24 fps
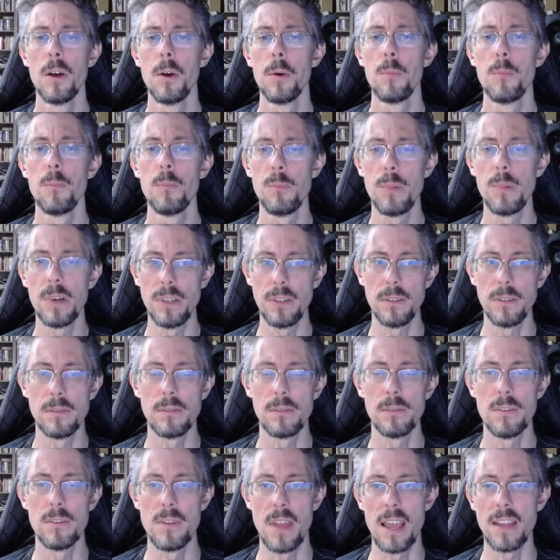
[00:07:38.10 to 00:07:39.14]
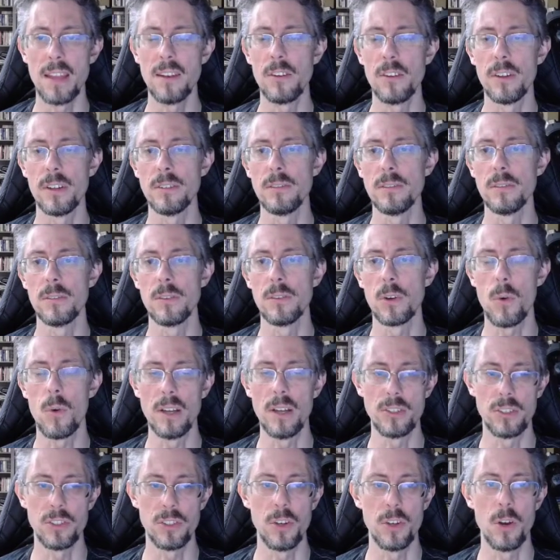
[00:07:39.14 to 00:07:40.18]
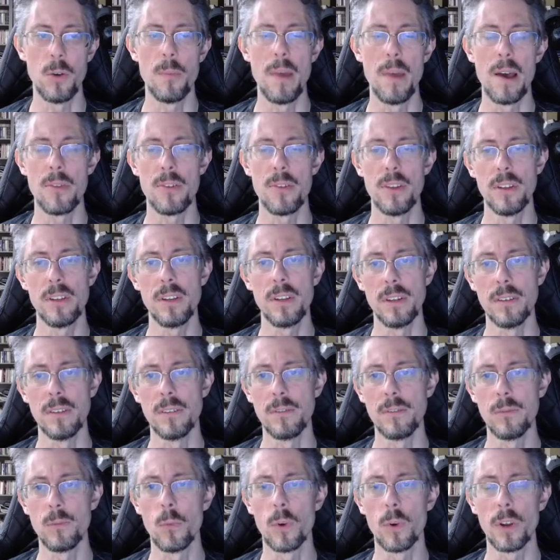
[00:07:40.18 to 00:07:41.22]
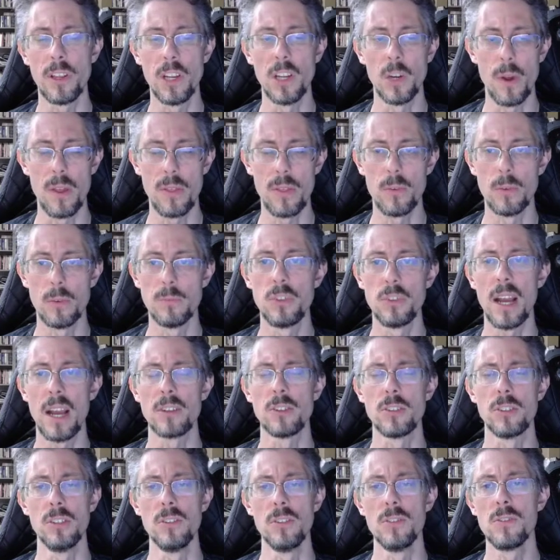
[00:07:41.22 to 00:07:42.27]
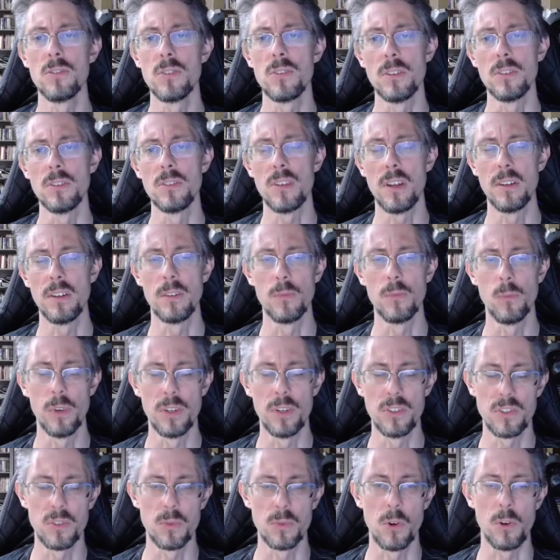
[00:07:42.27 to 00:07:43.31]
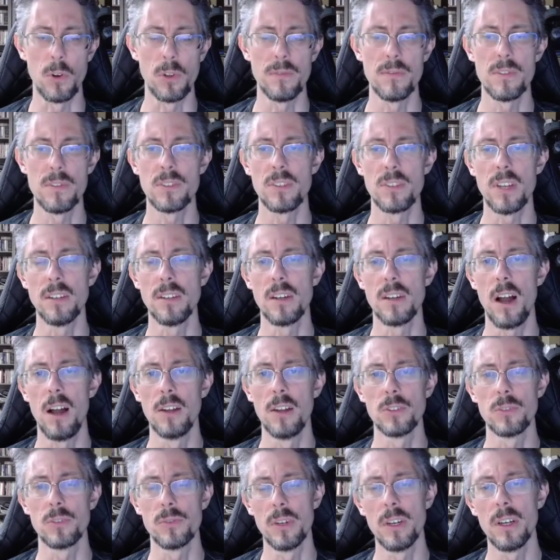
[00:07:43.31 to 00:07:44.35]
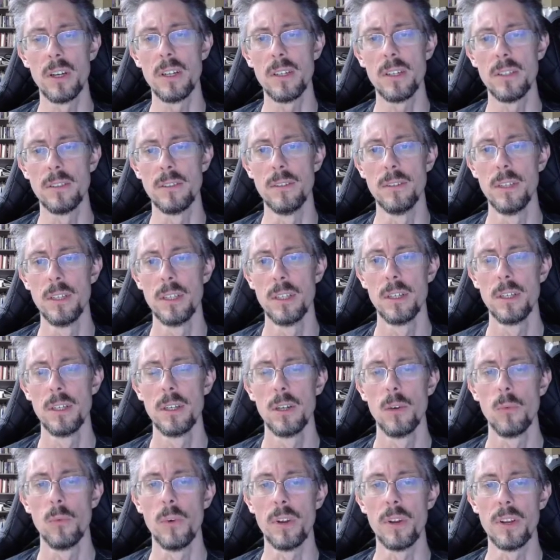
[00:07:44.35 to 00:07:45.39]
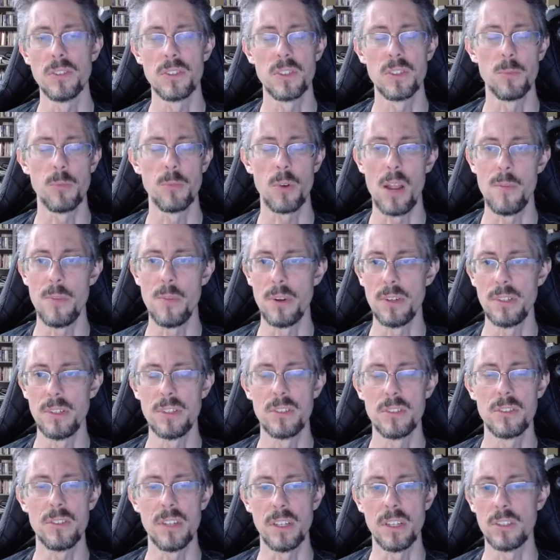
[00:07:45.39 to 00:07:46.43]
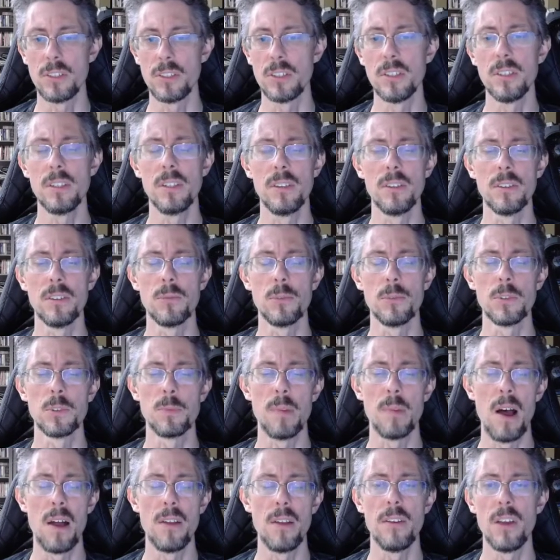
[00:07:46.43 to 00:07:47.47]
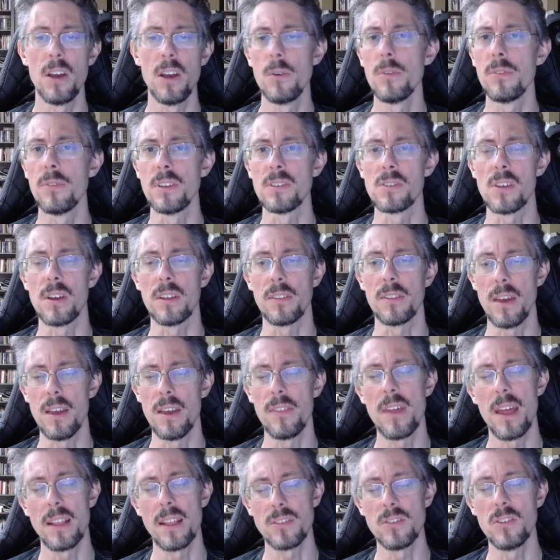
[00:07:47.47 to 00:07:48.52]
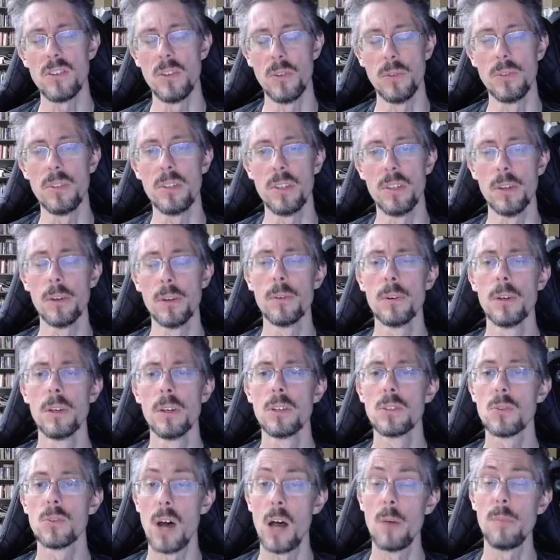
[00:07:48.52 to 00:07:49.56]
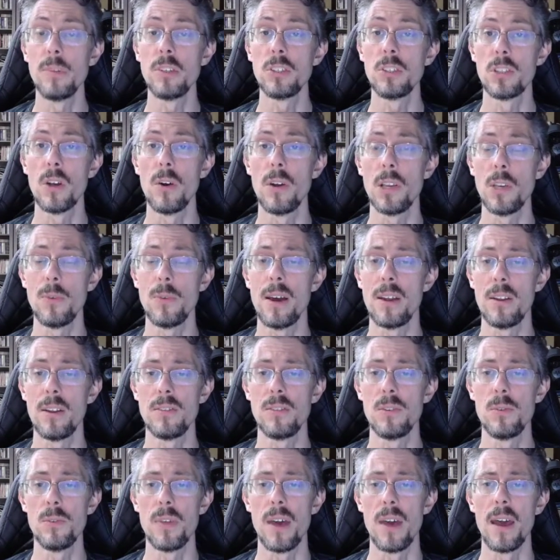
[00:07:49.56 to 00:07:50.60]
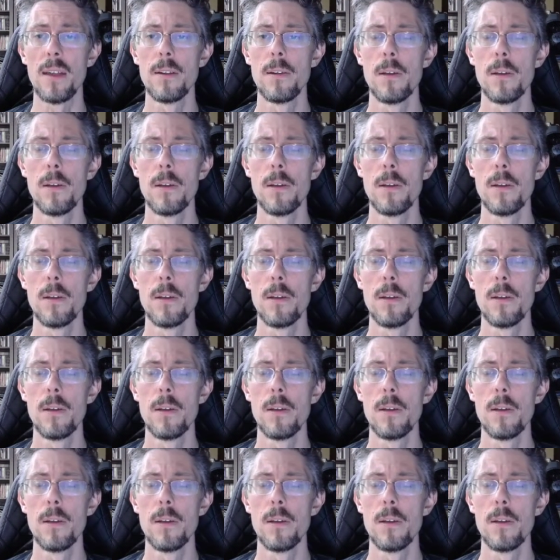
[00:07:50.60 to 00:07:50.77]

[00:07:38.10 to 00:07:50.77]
But handling the quaestio method and working your way through objections and said, what is the role of the sed contra, and what is the primary distinction in the respondio, and things like that, that's new to you. So I'll be showing you how to do that.